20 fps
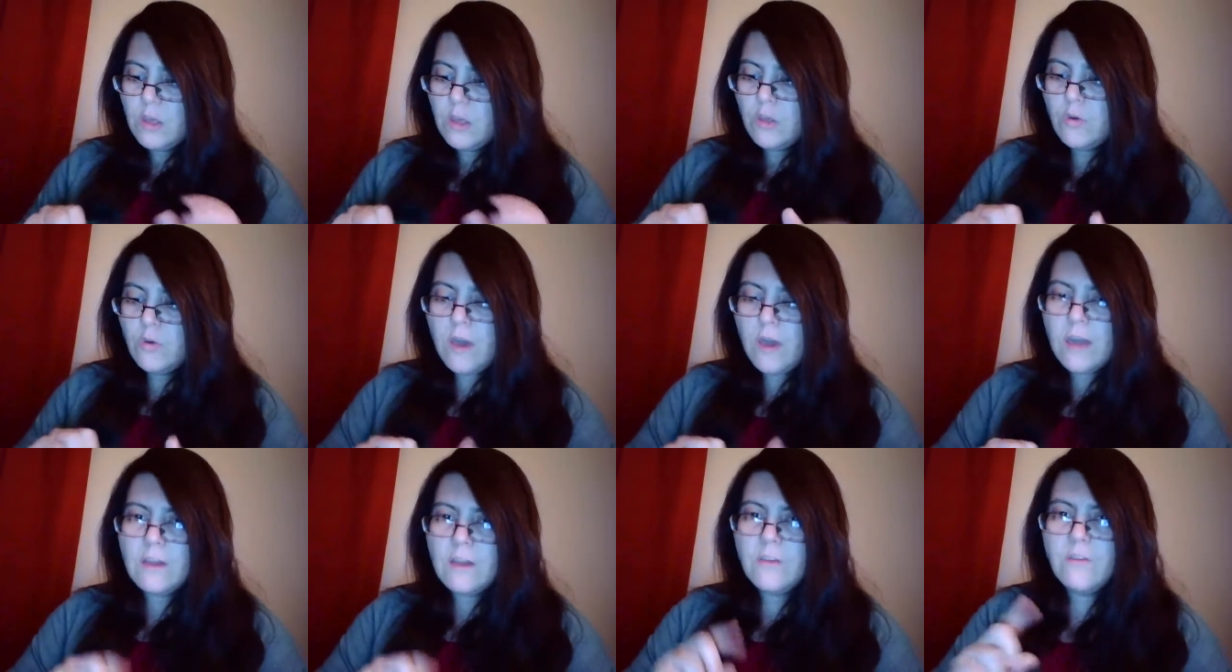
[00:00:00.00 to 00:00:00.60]
you
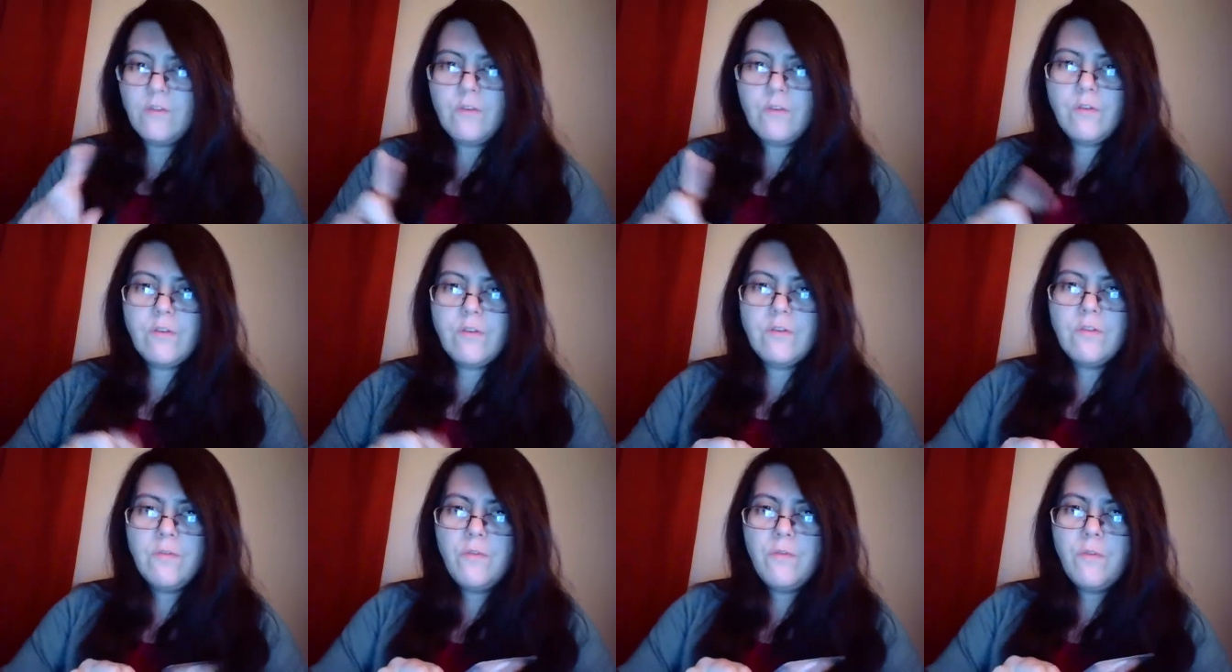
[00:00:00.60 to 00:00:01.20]
kind of
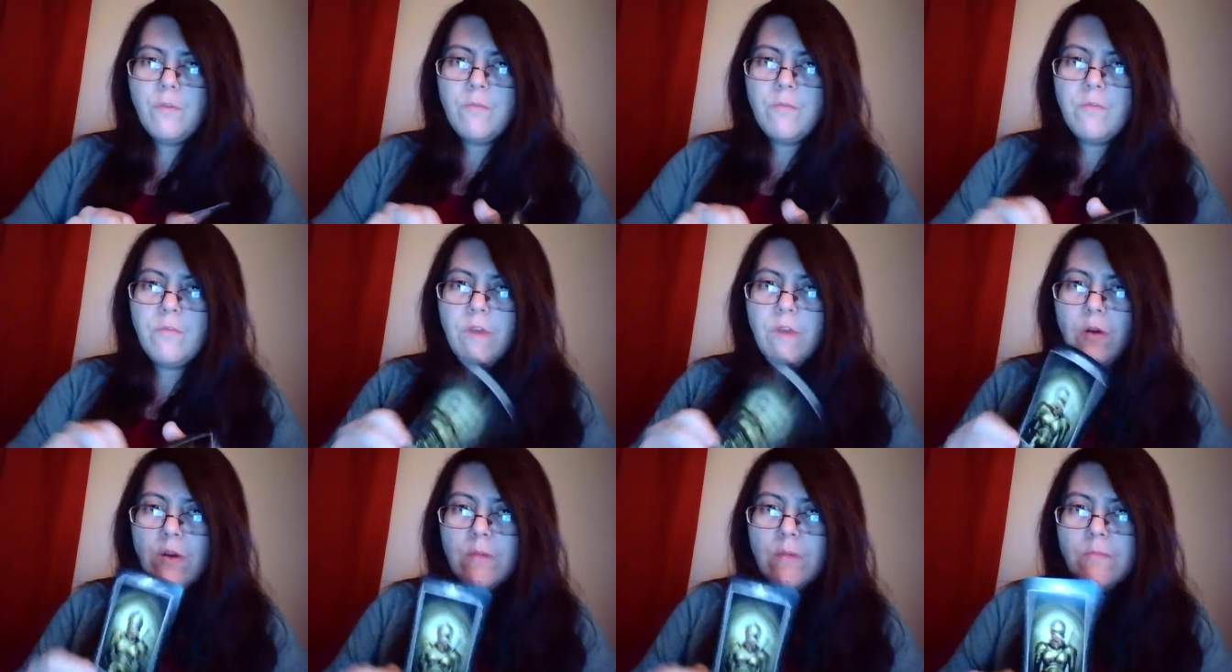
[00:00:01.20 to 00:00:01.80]
turn from a
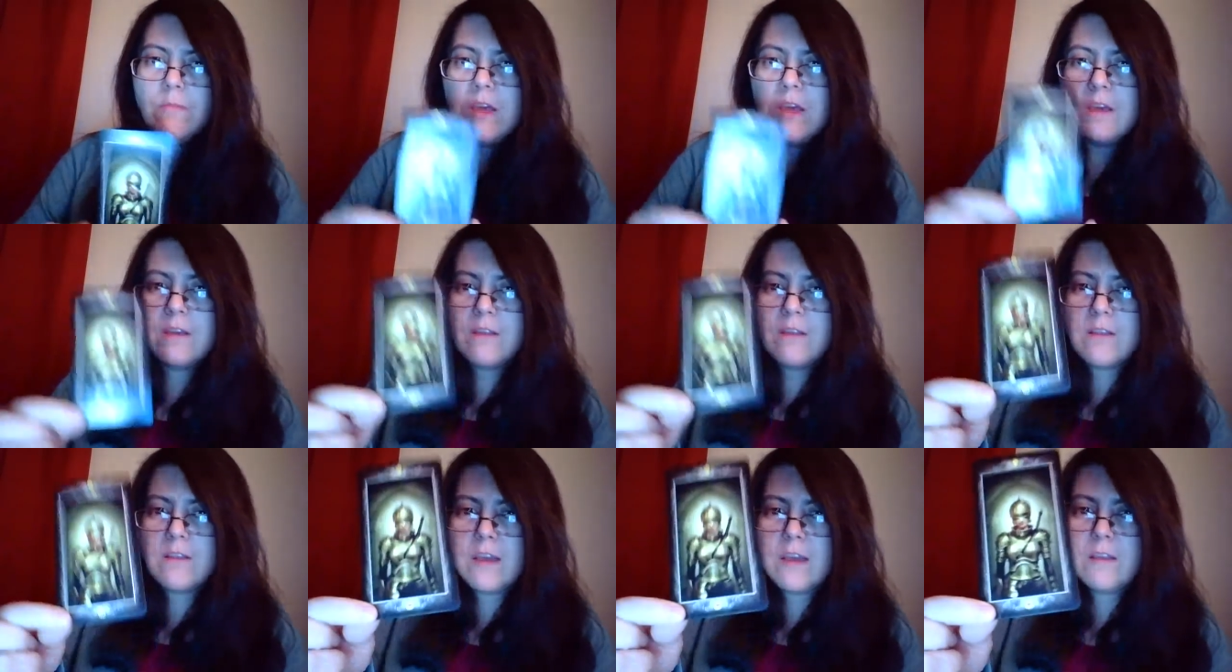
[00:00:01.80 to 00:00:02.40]
very meek
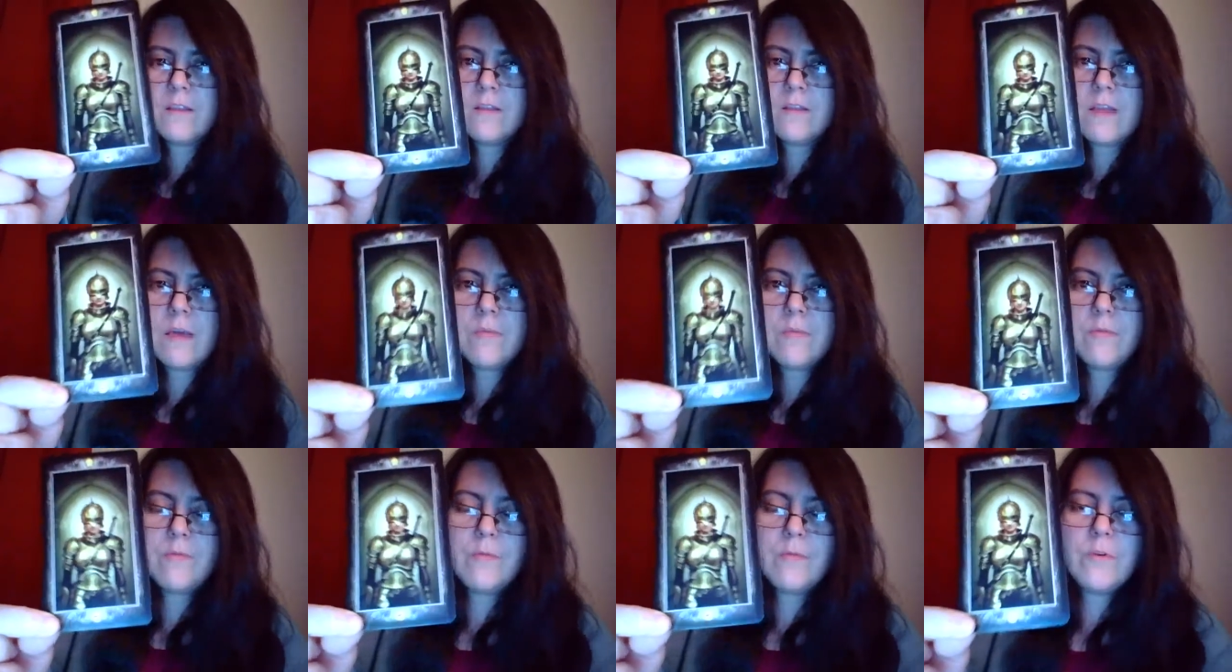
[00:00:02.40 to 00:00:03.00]

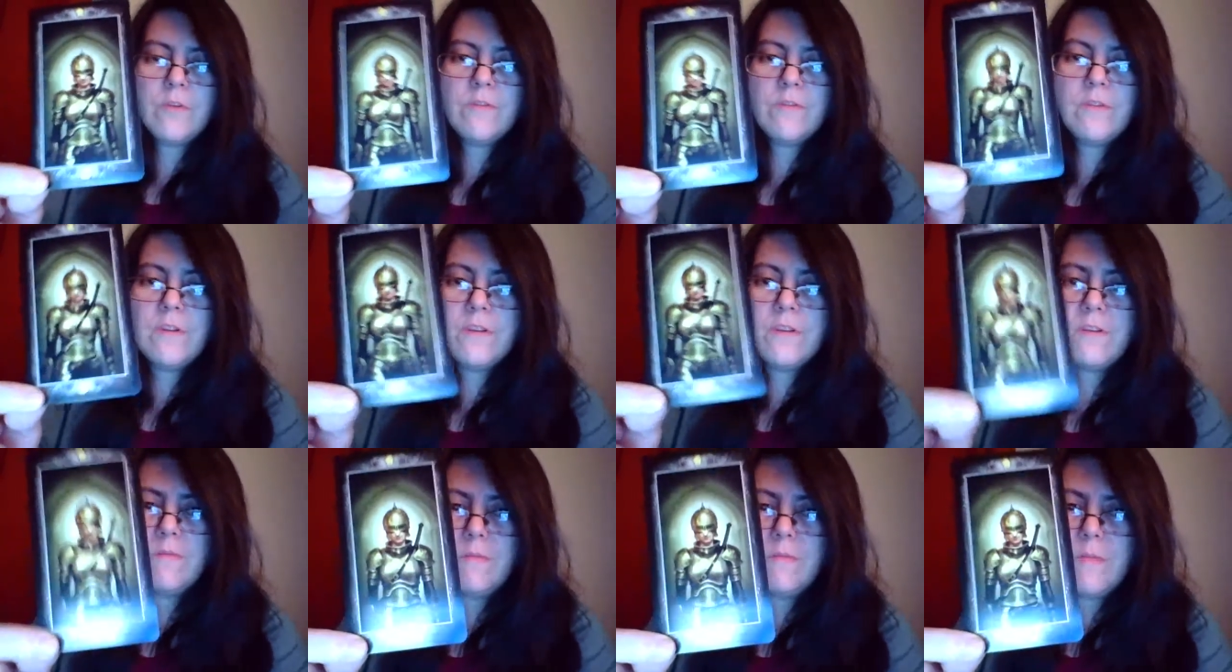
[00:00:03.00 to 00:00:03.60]
type of
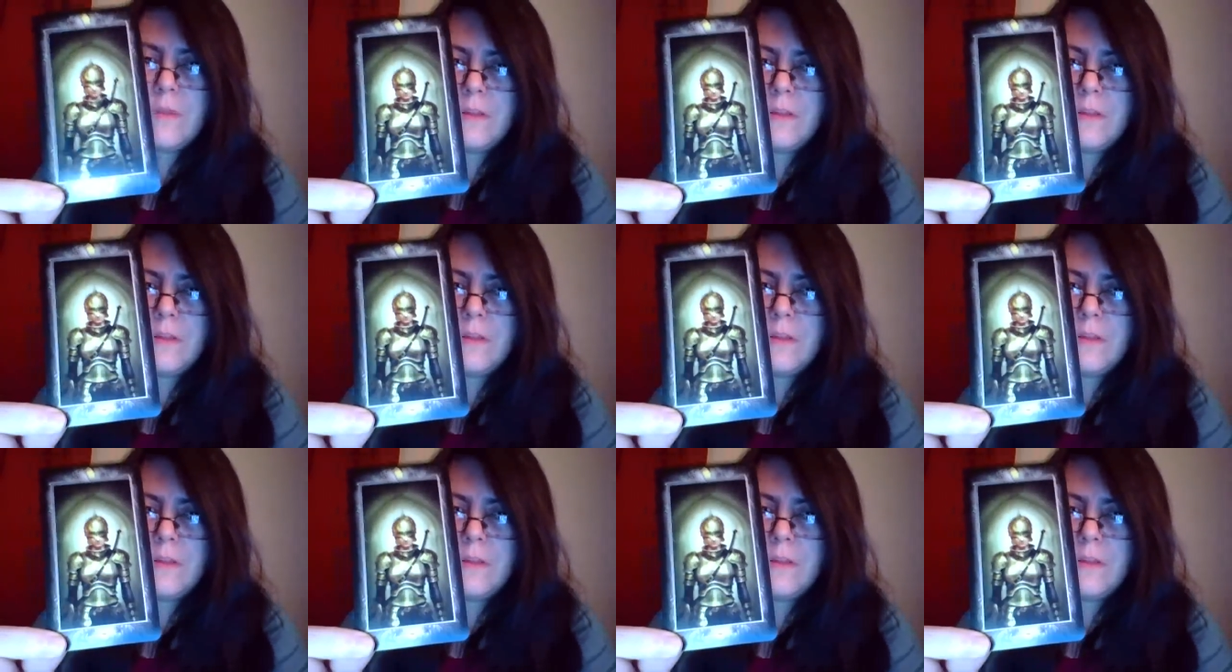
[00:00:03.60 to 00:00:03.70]
person.